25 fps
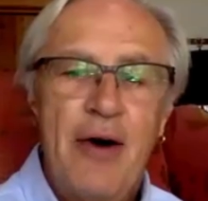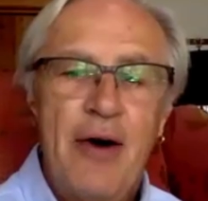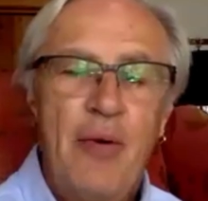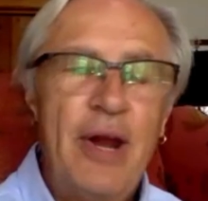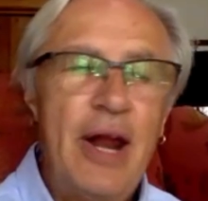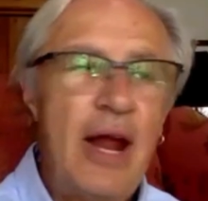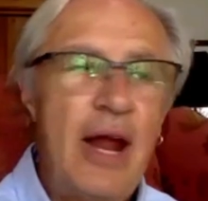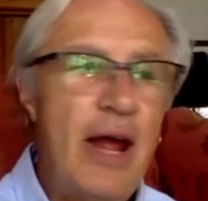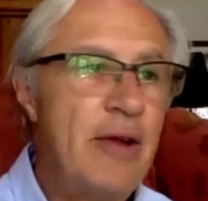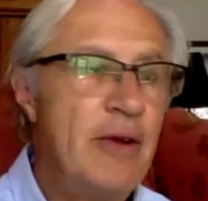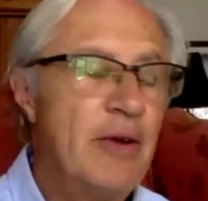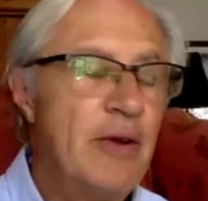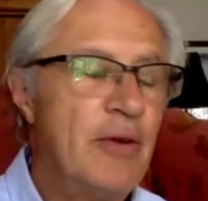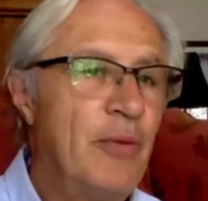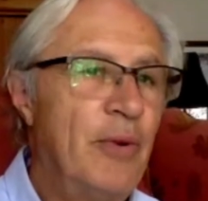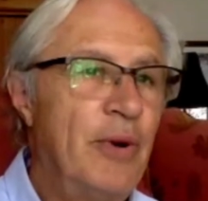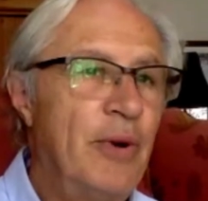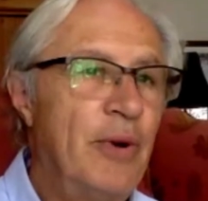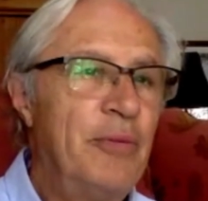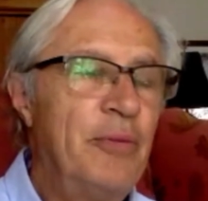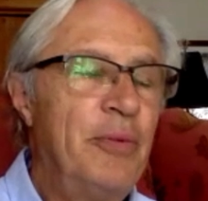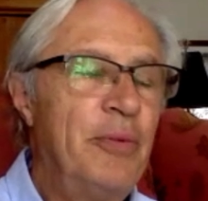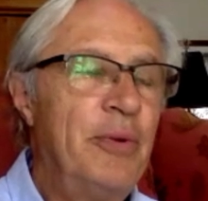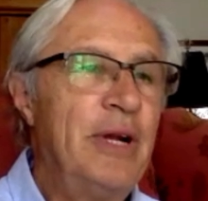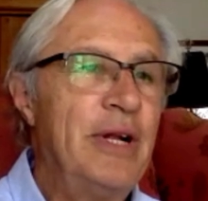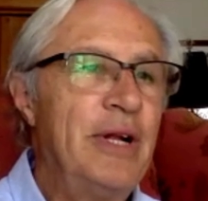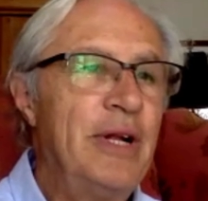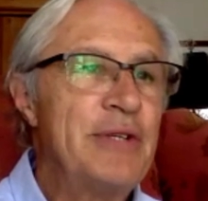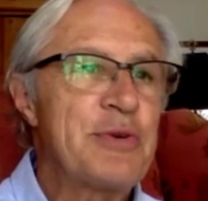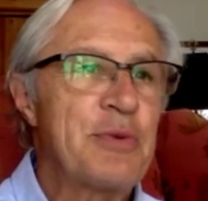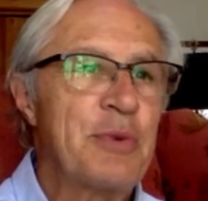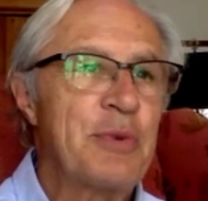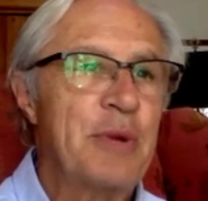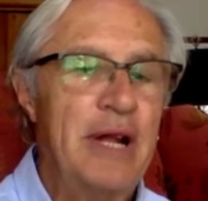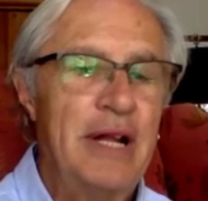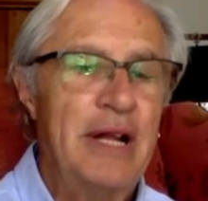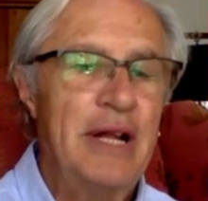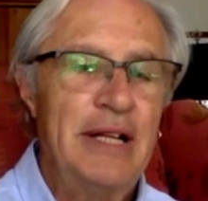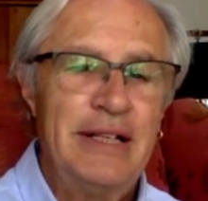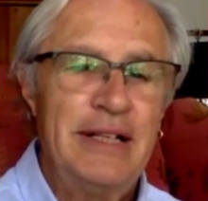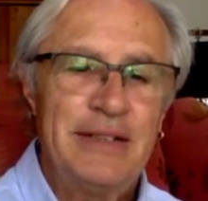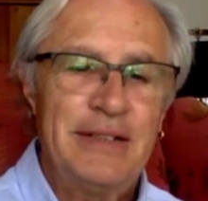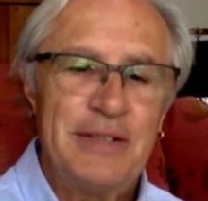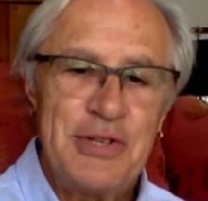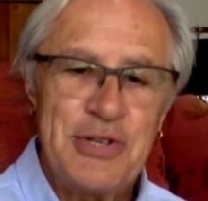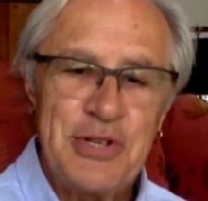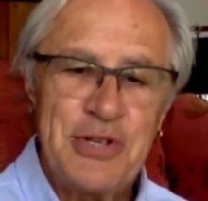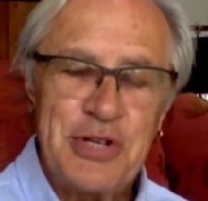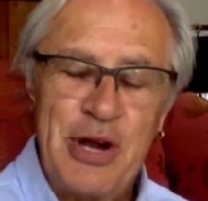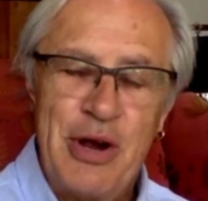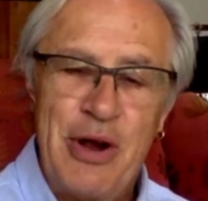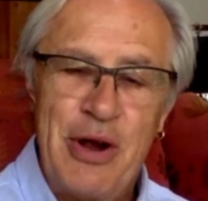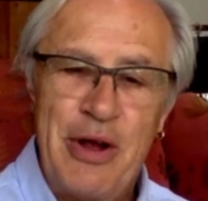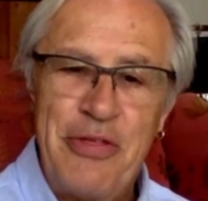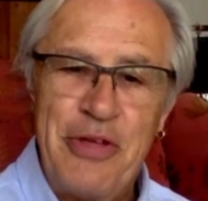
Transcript: what I what what else would I like to share?